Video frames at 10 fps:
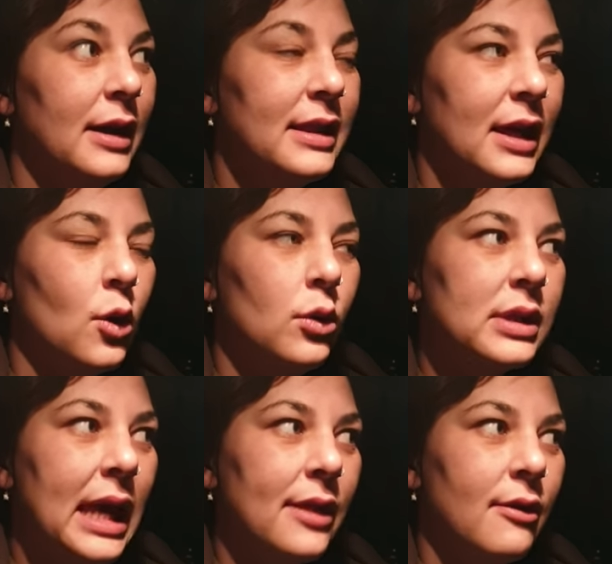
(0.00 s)
think
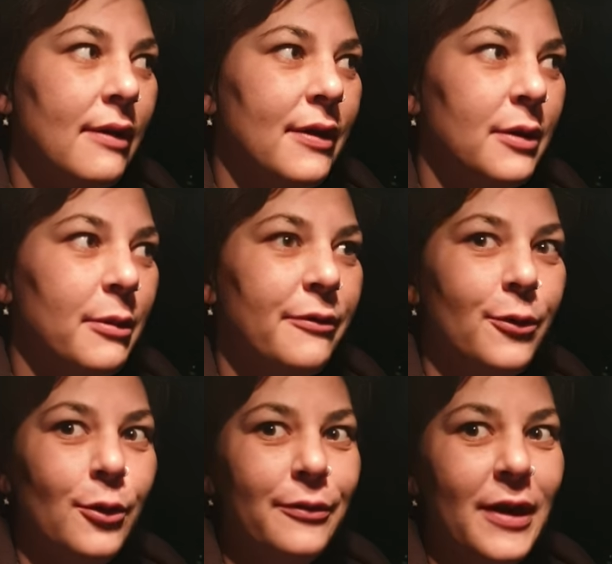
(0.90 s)
altogether I've had about
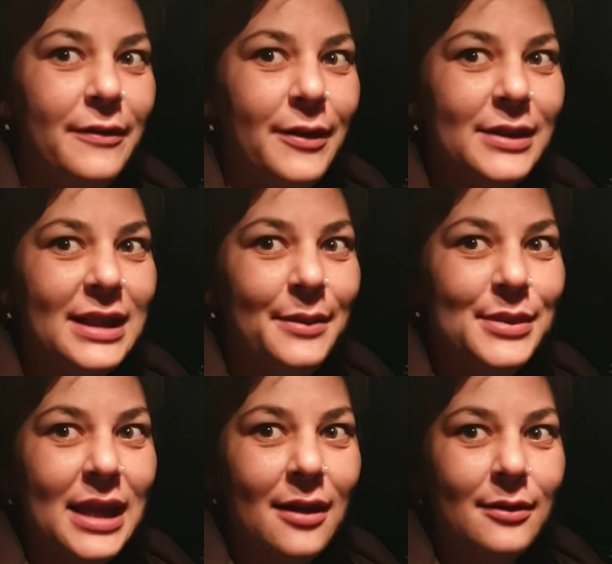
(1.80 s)
four or five hours sleeps
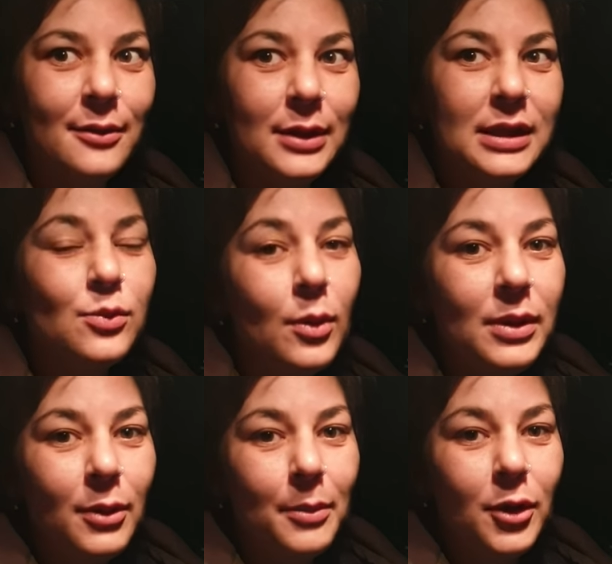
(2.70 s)
now, which is probably
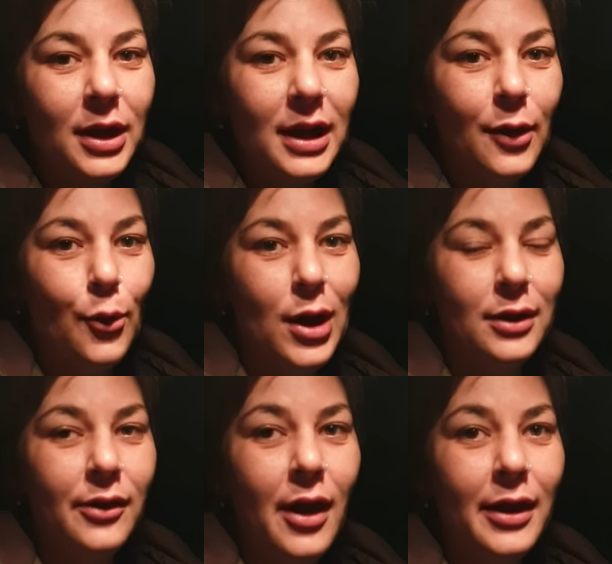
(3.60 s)
why I'm looking a little
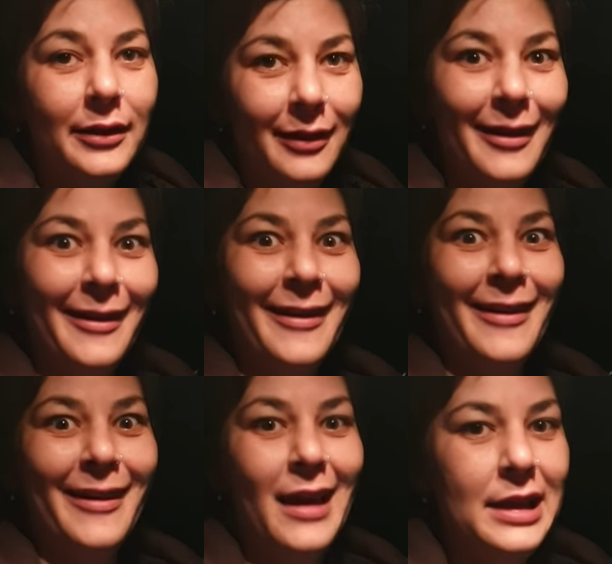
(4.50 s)
wild-eyed
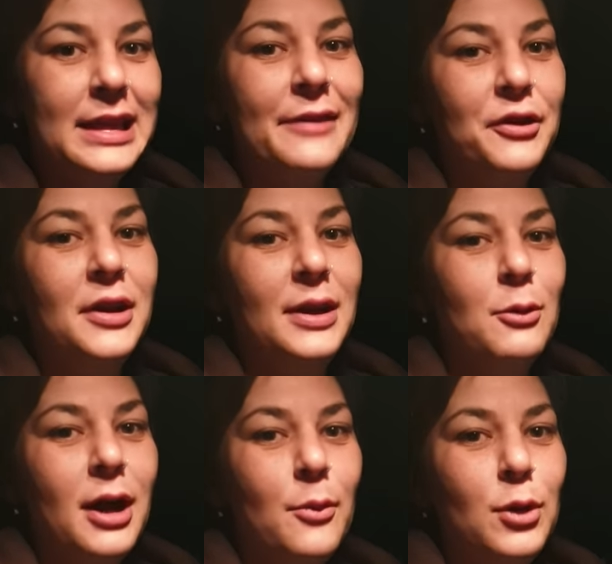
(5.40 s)
and definitely
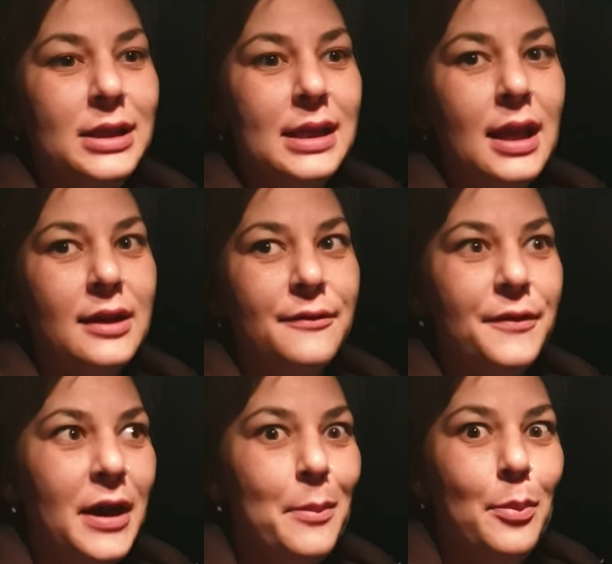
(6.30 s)
why I'm wheezing like a
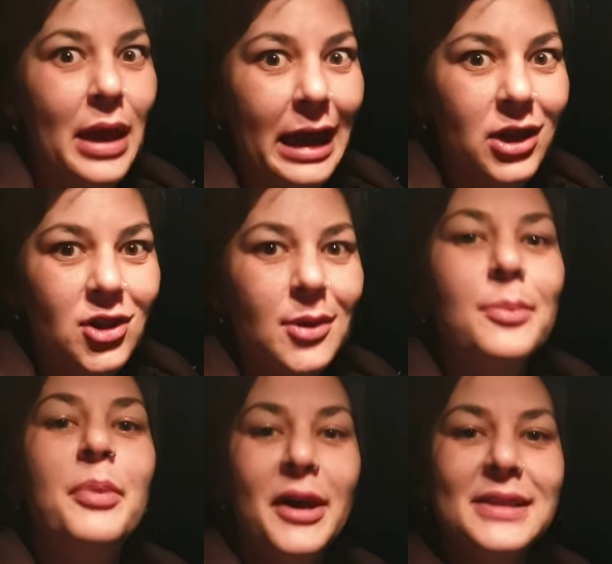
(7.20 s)
fucking bitch.
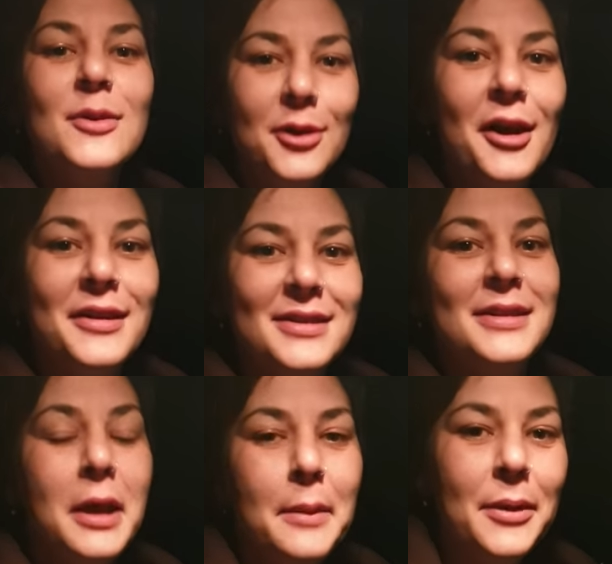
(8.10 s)
But it's all good
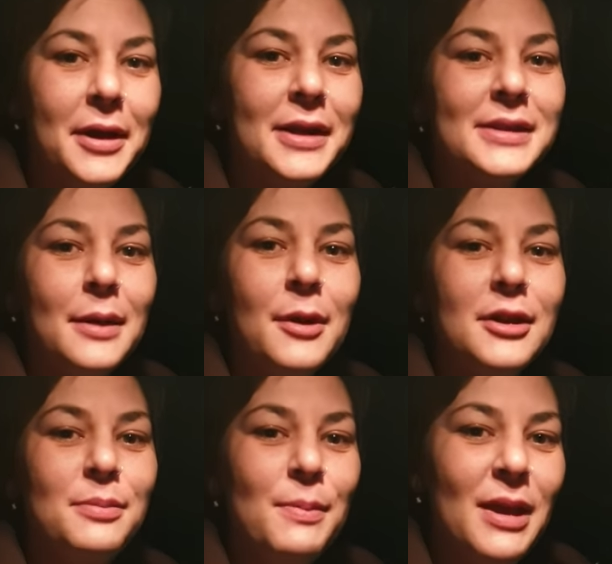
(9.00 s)
because I'm going
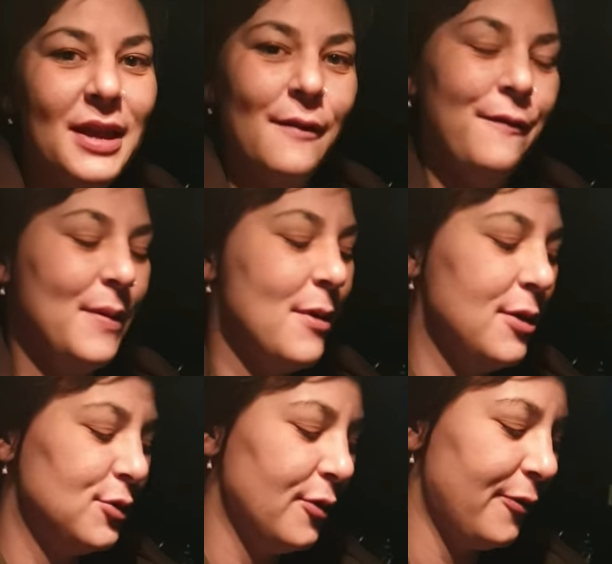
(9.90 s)
to be making a female
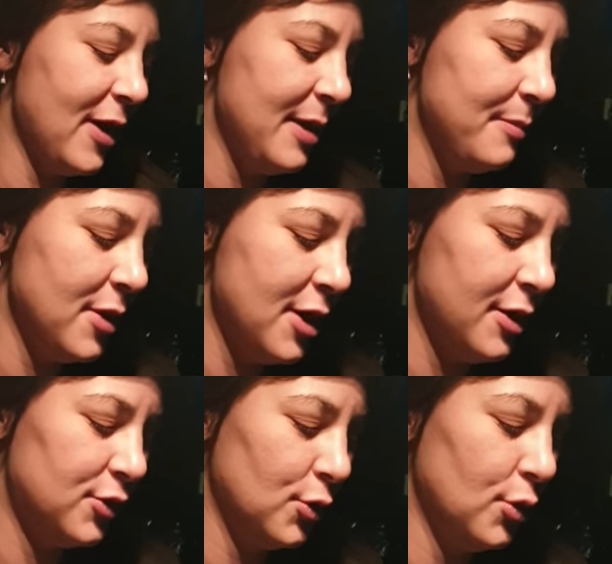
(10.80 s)
door frame, uh,
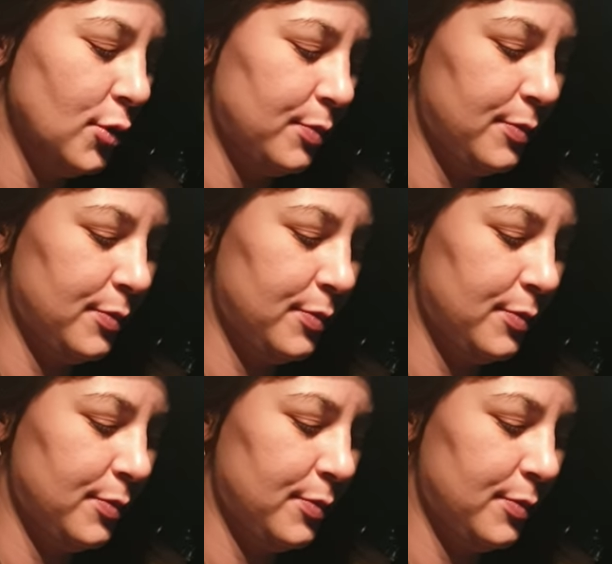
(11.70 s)
door